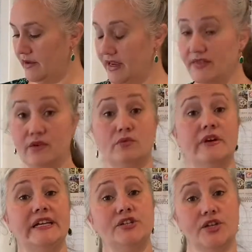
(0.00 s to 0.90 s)
and the
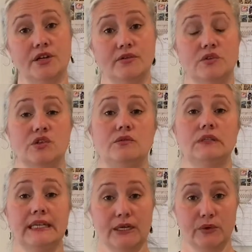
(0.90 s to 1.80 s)
ratio to
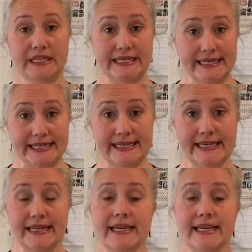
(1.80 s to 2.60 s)
liquid needed